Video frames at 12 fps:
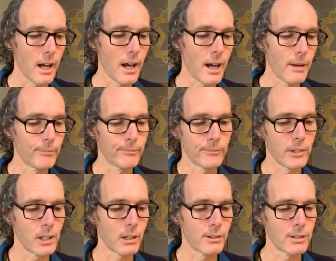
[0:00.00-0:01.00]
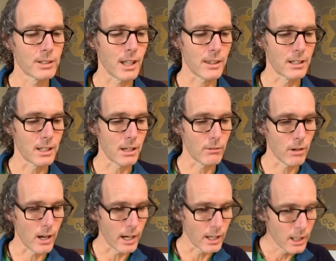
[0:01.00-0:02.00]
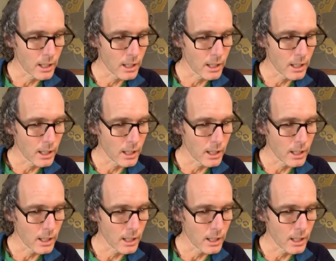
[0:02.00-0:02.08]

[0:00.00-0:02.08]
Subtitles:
You know, and there's nothing to get right.